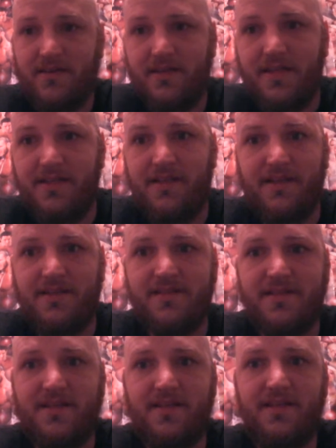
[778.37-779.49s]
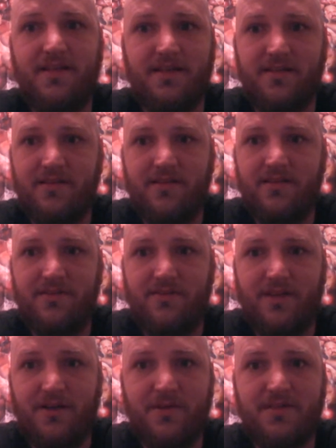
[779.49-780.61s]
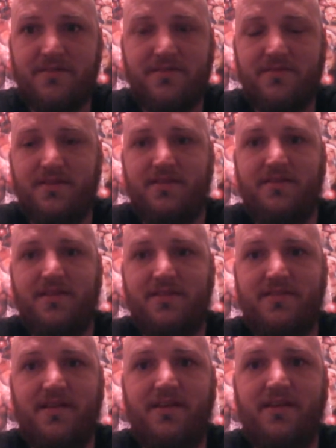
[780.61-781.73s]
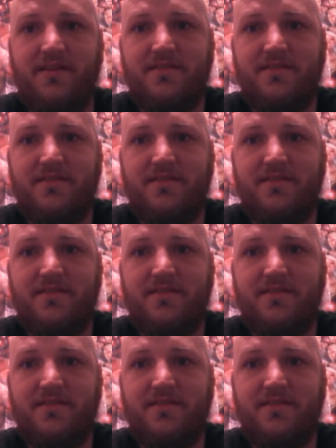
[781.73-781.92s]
He did his thing, and it's done.